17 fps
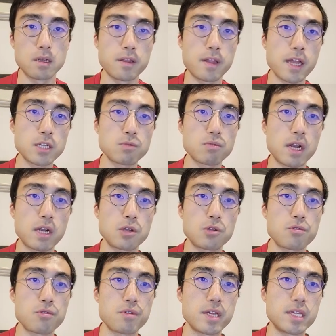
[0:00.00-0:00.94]
Next, what I'll
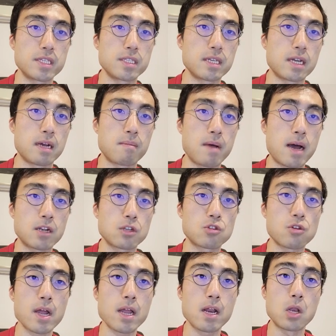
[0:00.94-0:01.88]
do is I'll
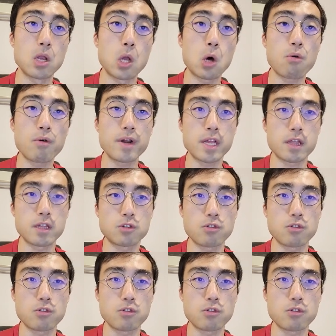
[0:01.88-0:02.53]
try lowering